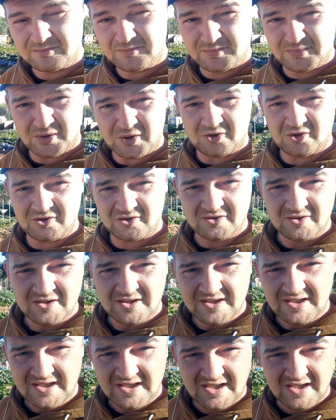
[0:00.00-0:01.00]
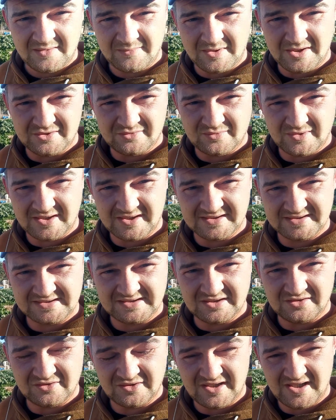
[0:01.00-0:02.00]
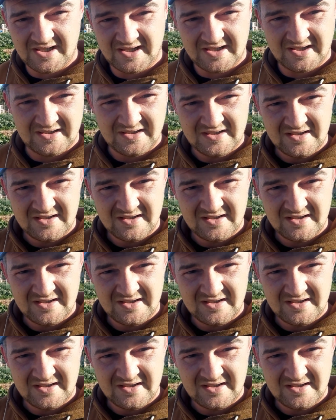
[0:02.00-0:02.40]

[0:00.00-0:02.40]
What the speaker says: but it means we can still get